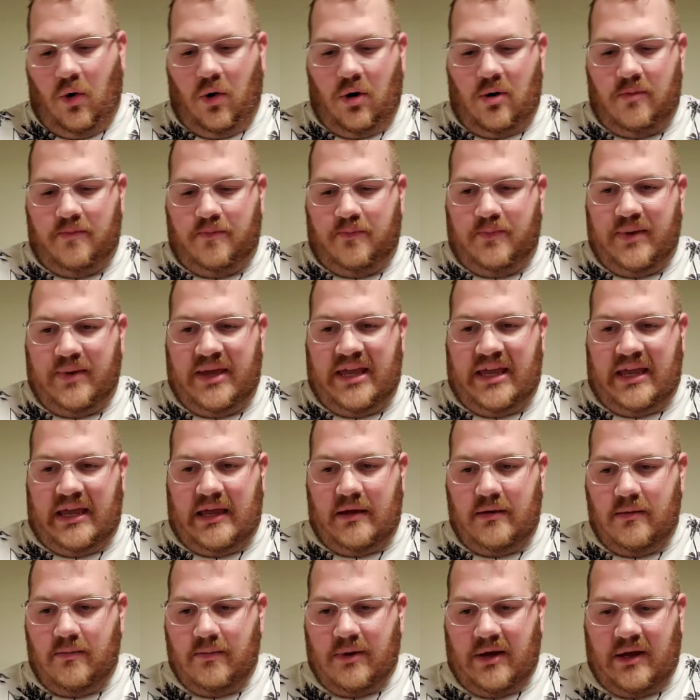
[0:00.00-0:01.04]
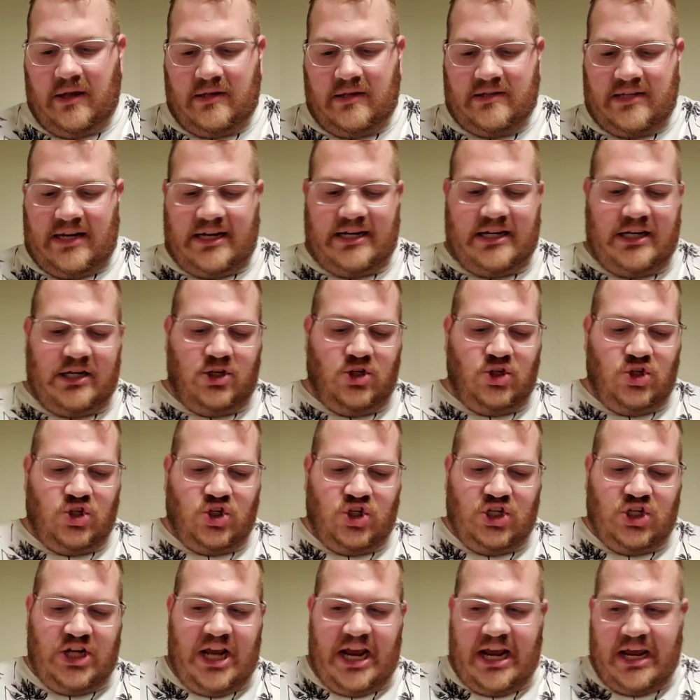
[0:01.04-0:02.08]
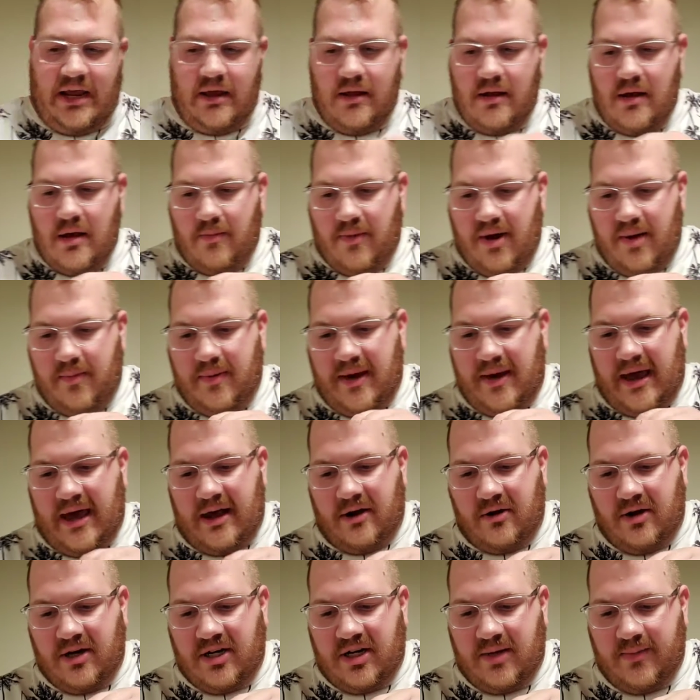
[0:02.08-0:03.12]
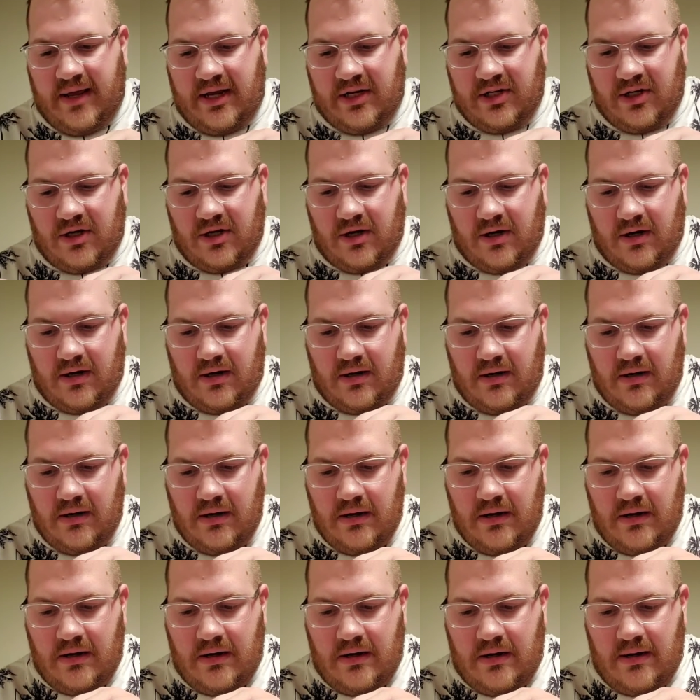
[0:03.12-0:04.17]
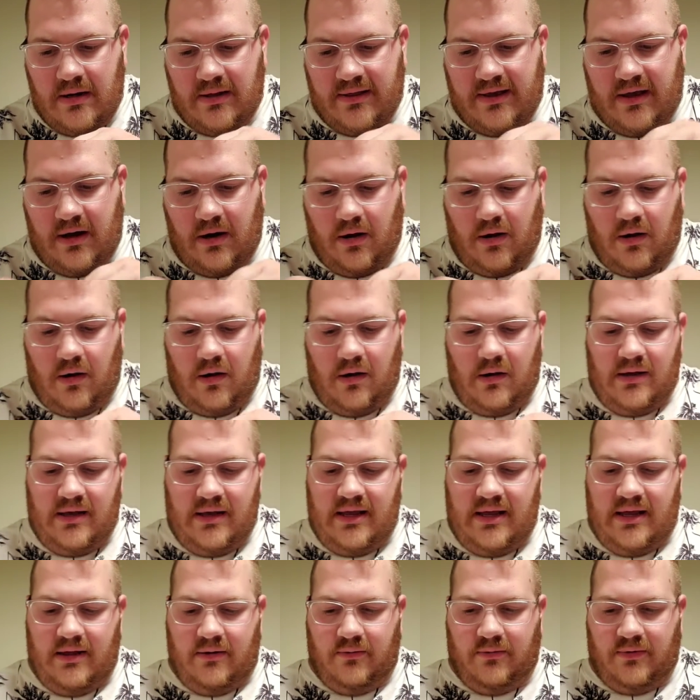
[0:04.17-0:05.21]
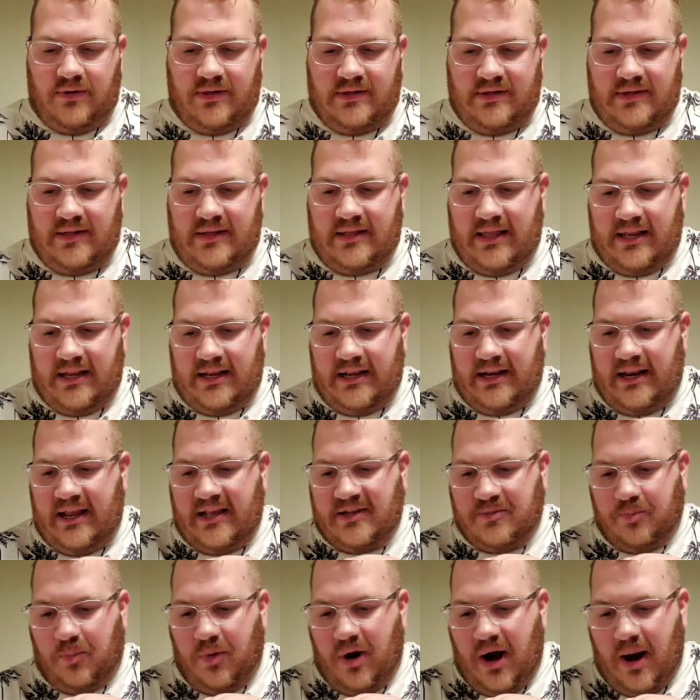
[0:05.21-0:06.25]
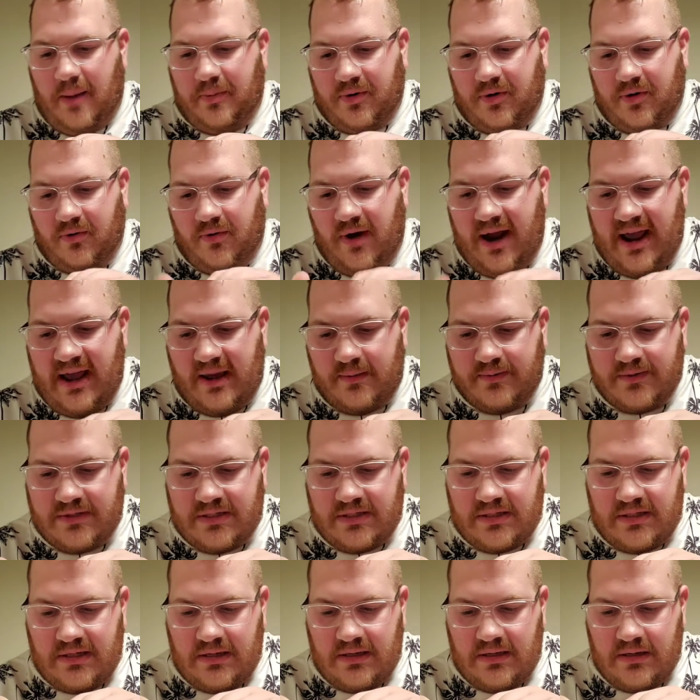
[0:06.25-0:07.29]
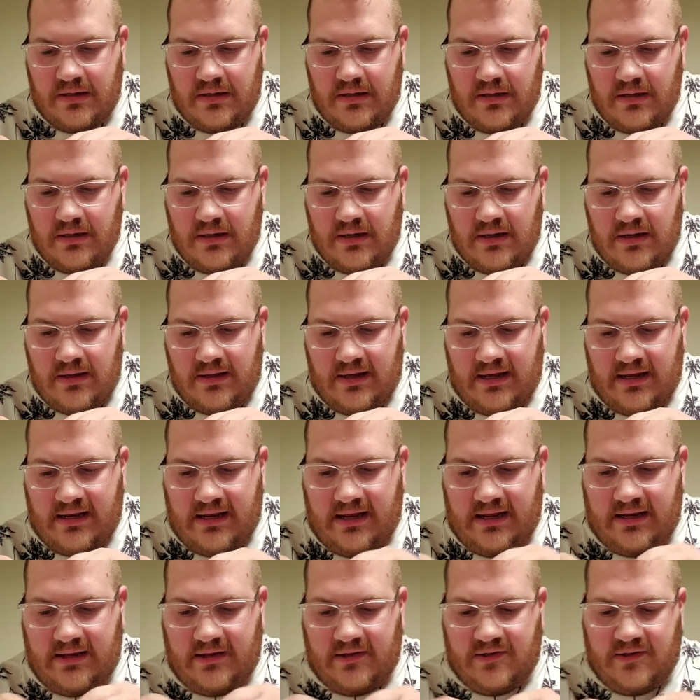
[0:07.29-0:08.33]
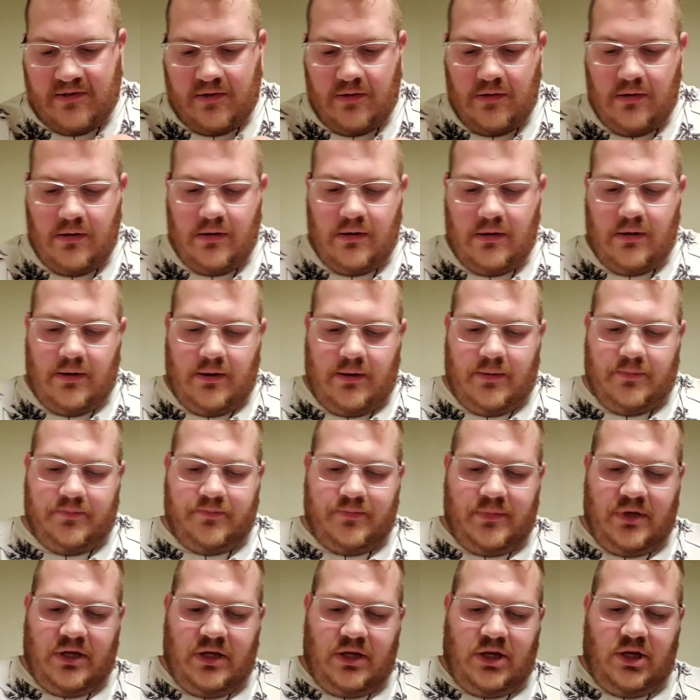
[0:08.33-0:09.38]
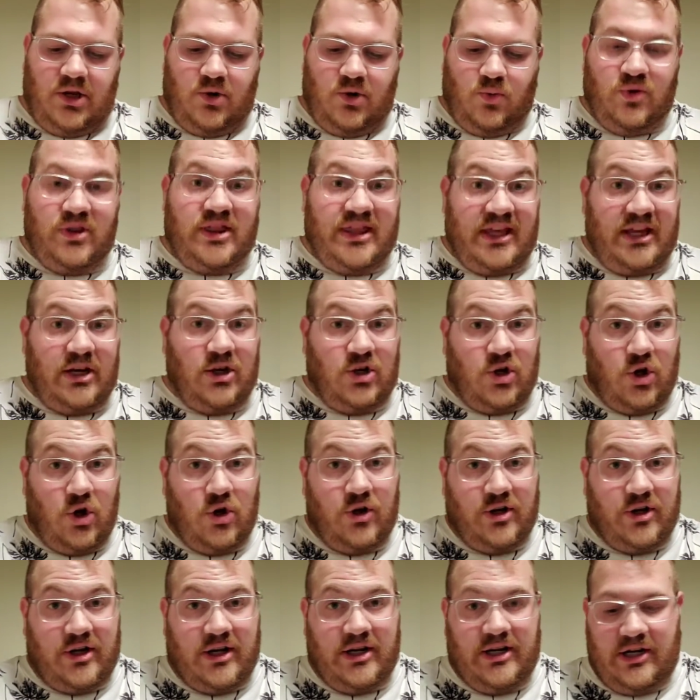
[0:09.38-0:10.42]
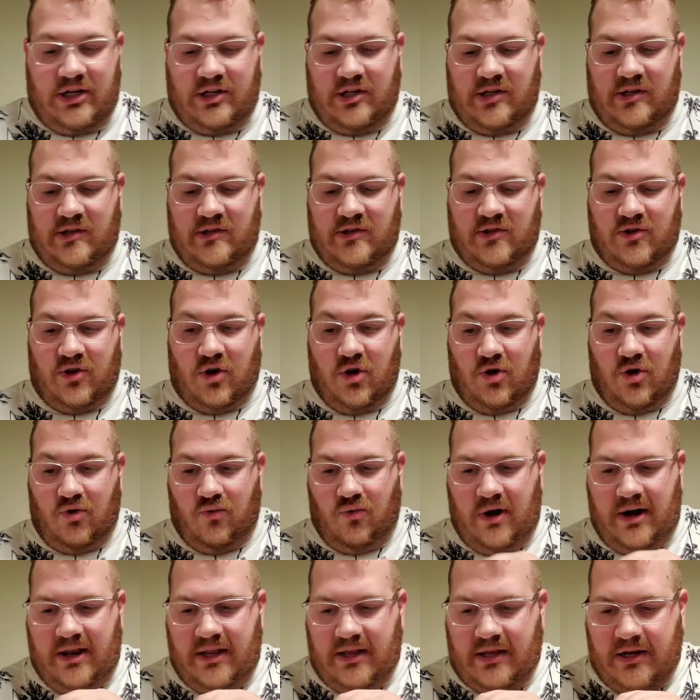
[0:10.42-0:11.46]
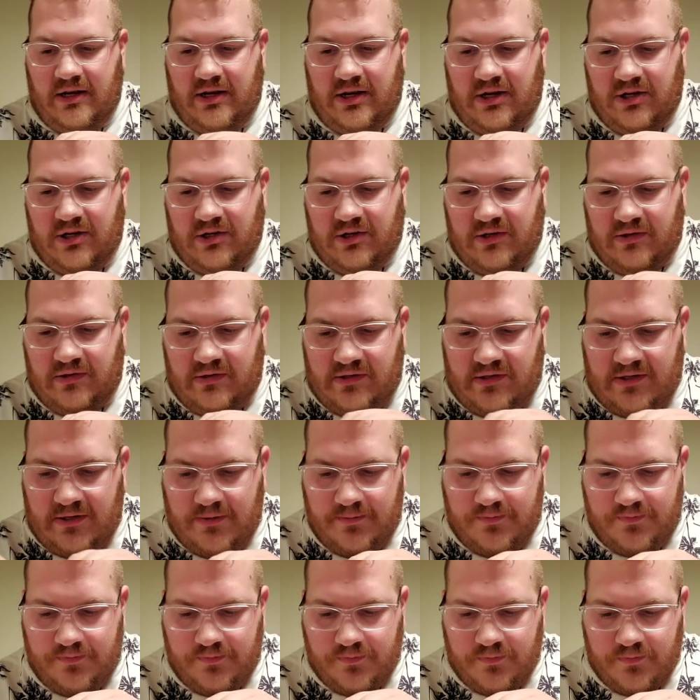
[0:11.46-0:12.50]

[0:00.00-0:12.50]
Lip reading: or B, because I didn't check my battery to make sure that it has proper wraps, that it is within good conditions, good running conditions,